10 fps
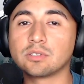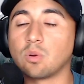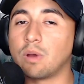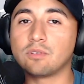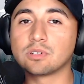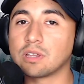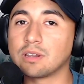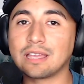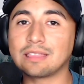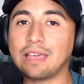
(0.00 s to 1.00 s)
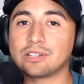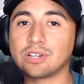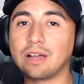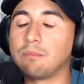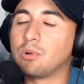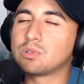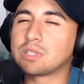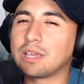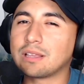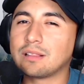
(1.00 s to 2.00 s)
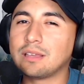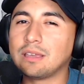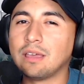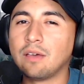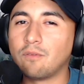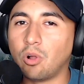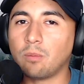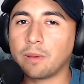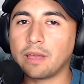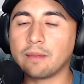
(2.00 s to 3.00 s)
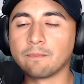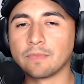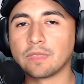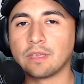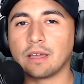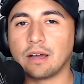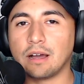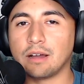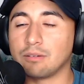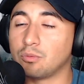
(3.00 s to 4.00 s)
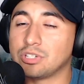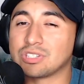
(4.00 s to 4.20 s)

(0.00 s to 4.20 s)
whoever's going to get that job, most likely Volpe, we just